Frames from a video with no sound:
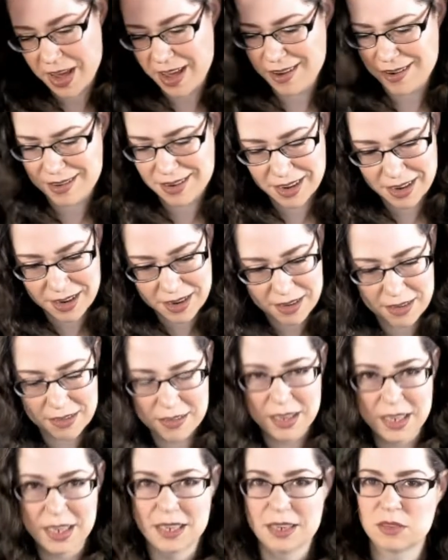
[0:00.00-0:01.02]
I don't know,
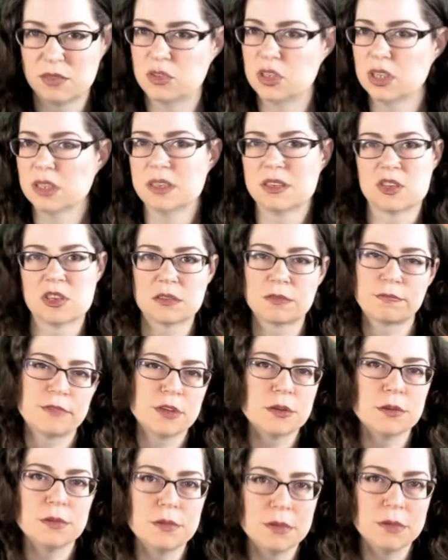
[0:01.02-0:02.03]
like delicious
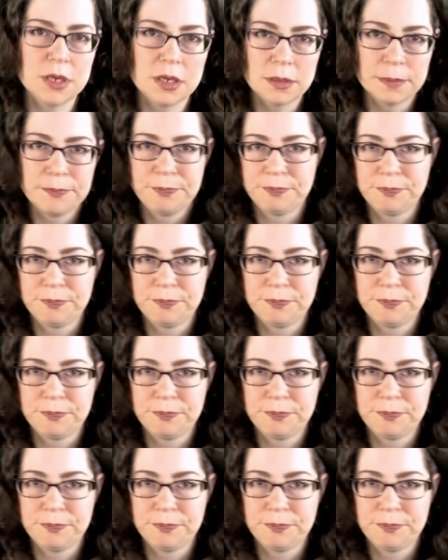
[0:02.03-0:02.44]
food.